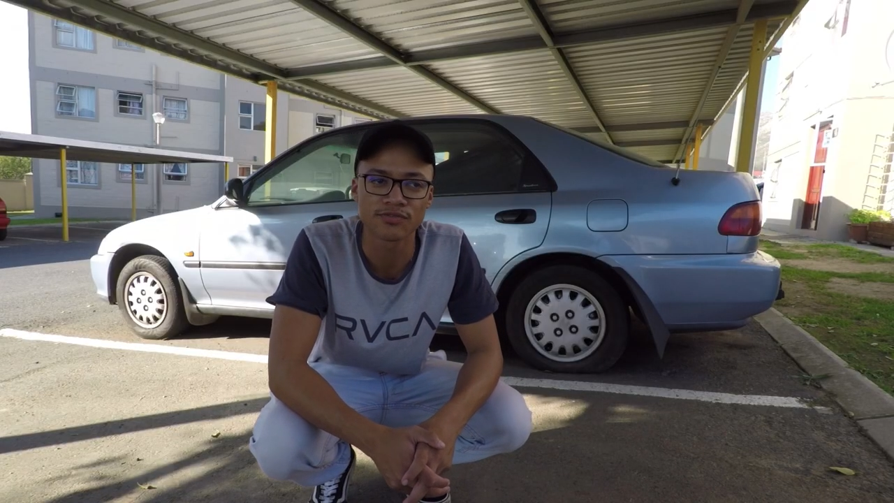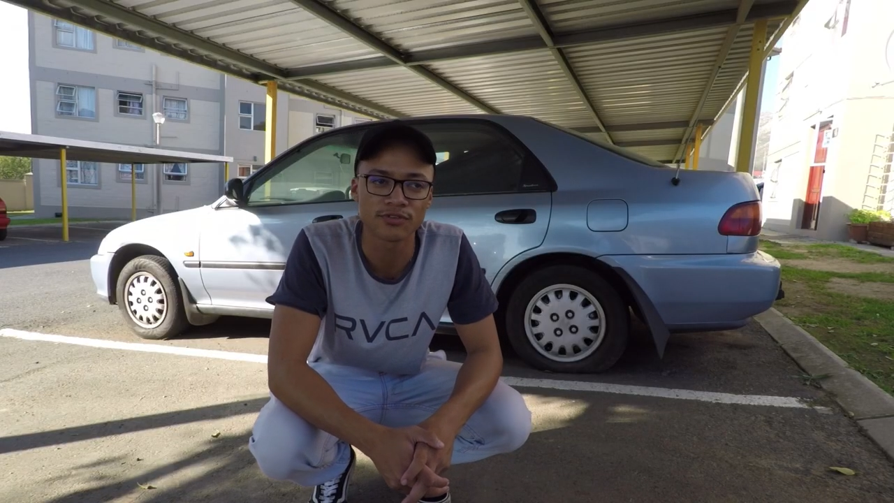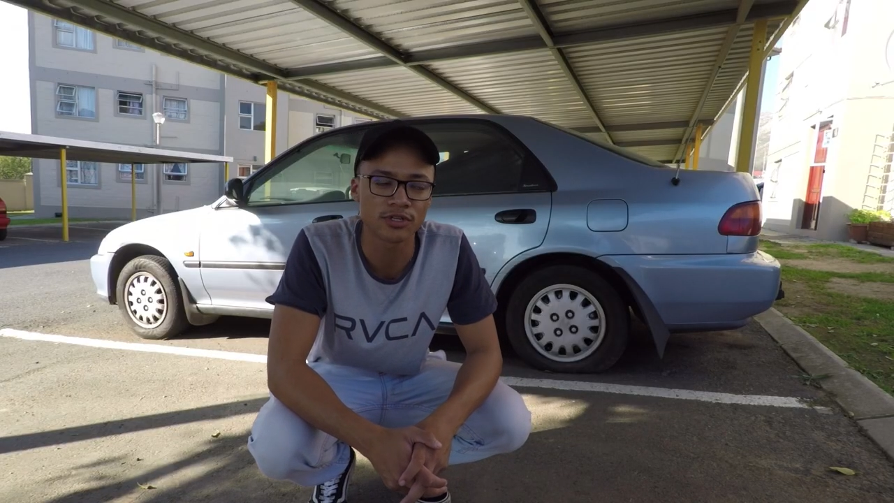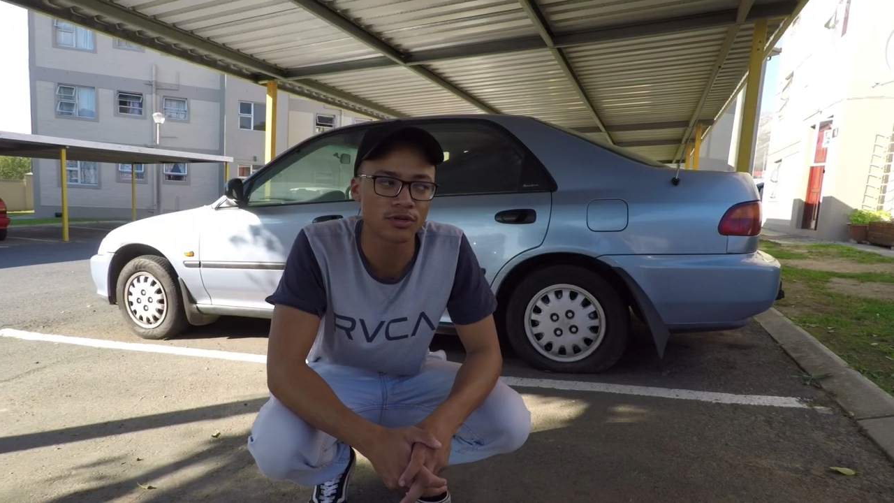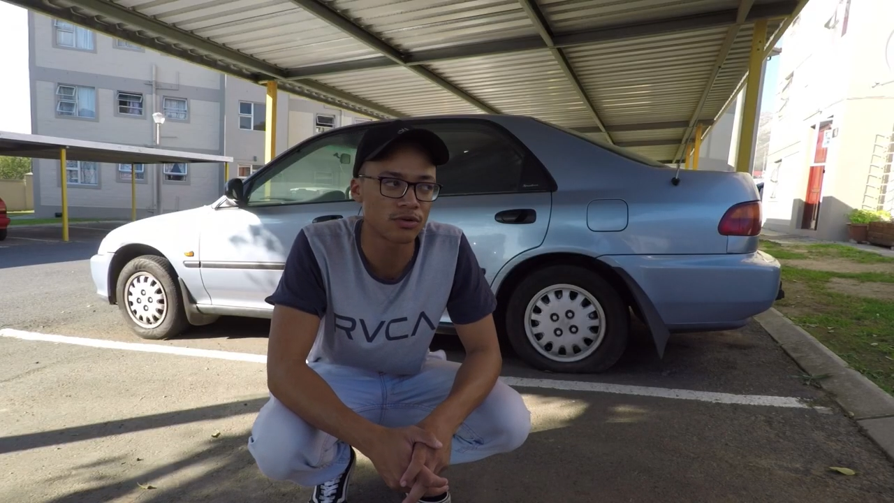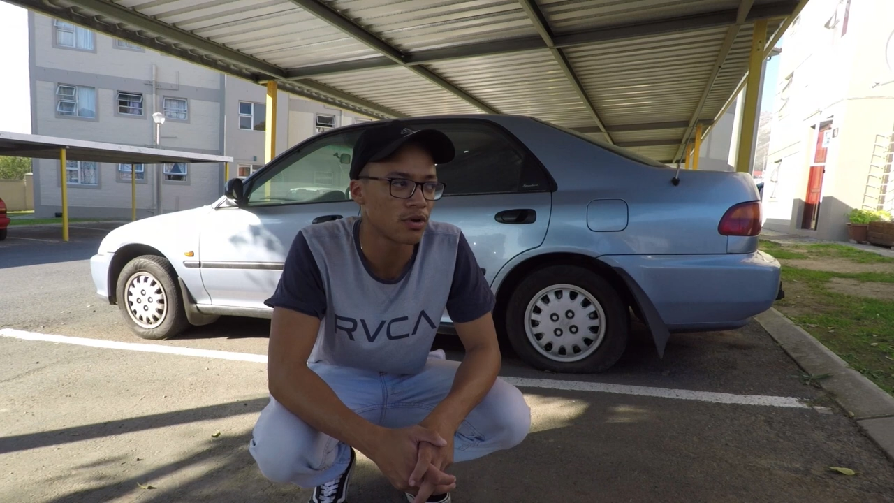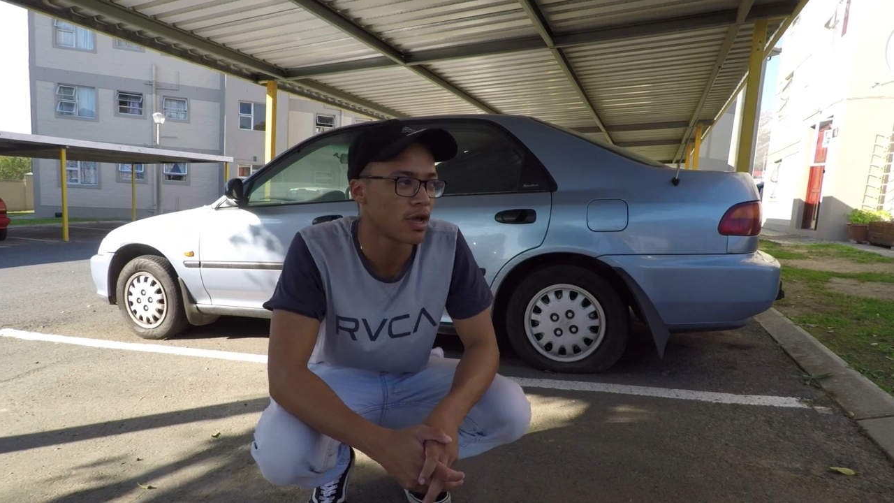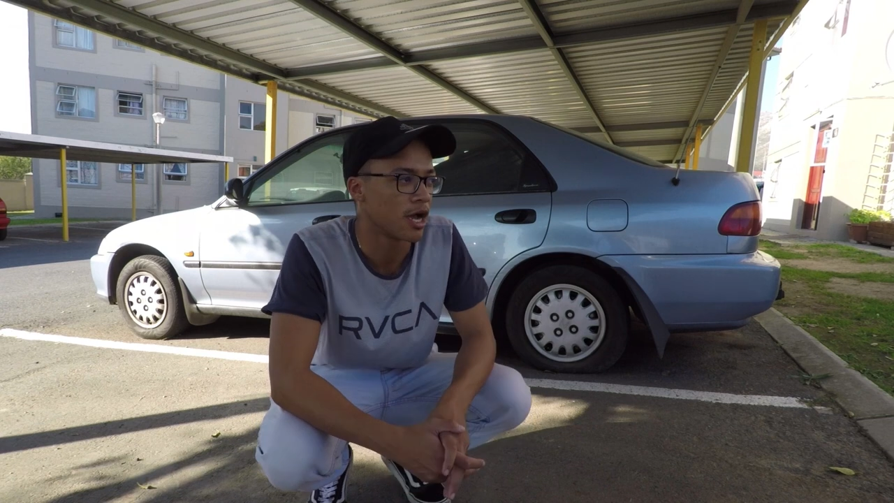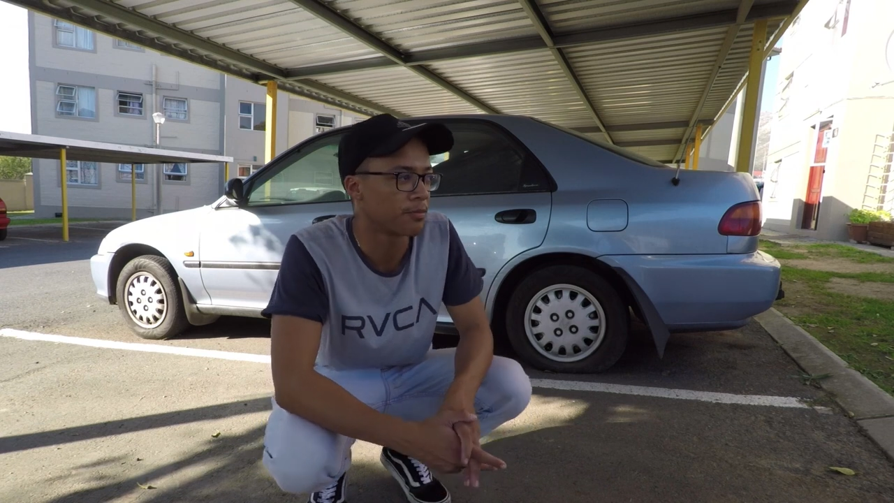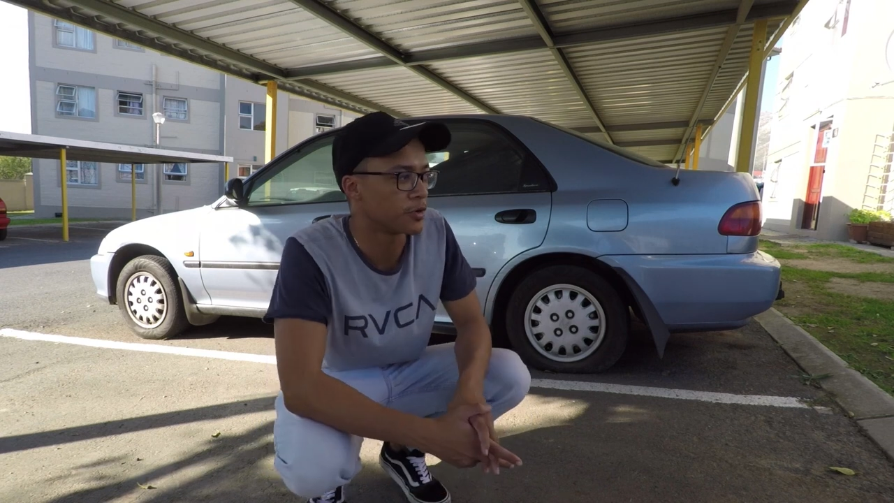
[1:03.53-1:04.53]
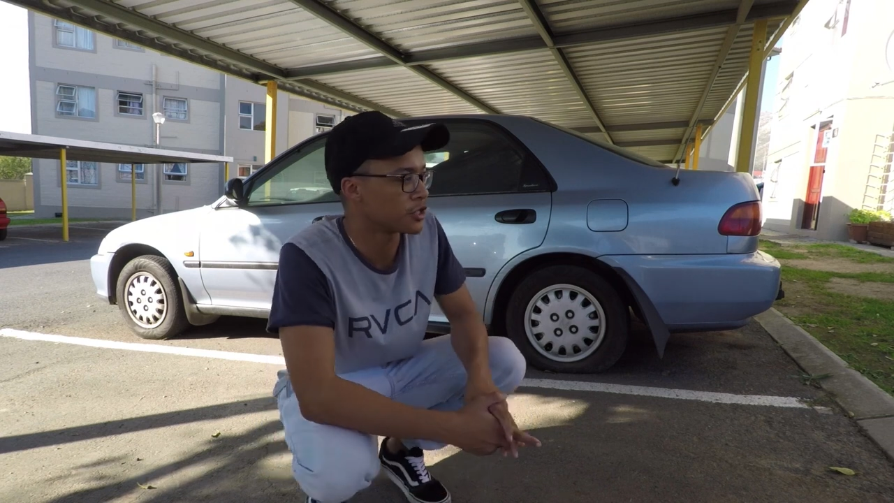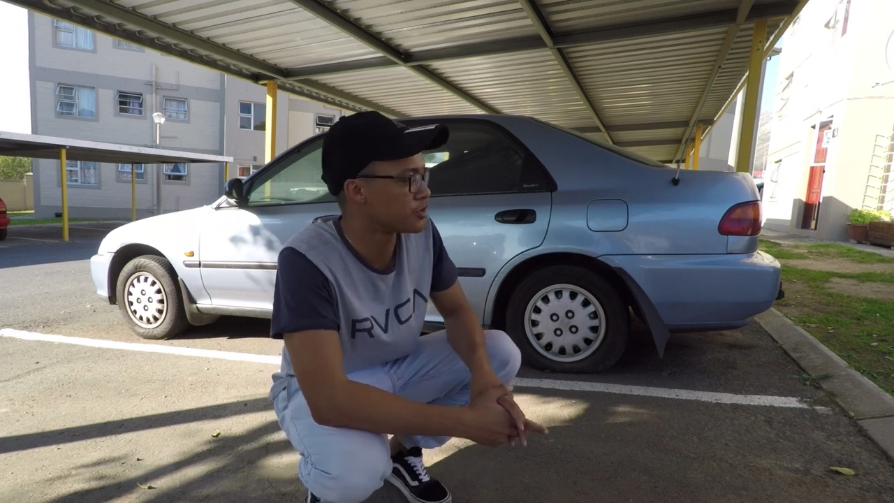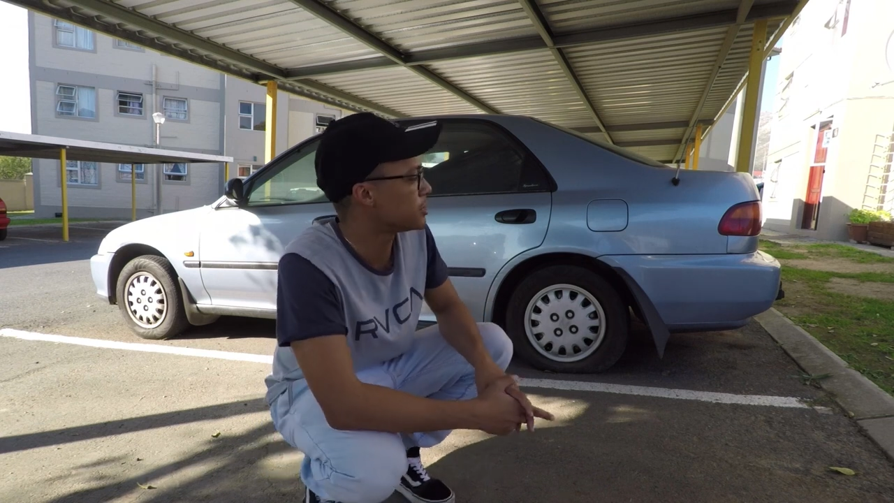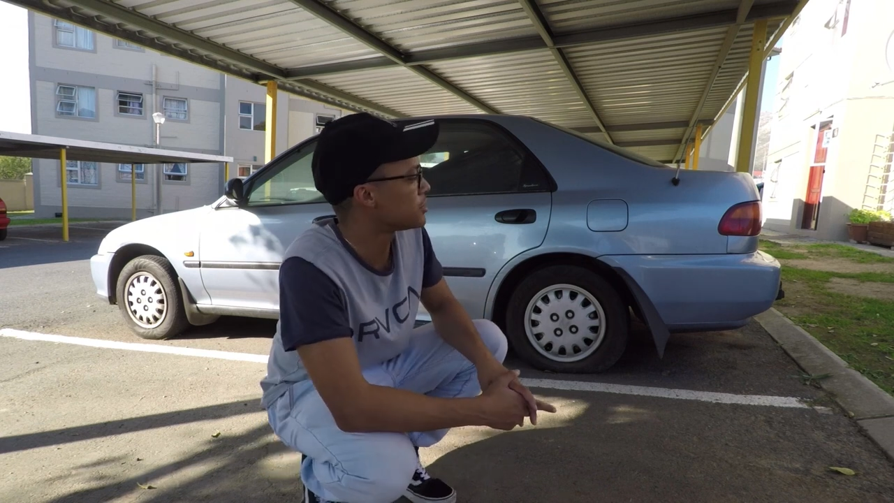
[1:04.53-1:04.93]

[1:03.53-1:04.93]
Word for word: video, I'm going to be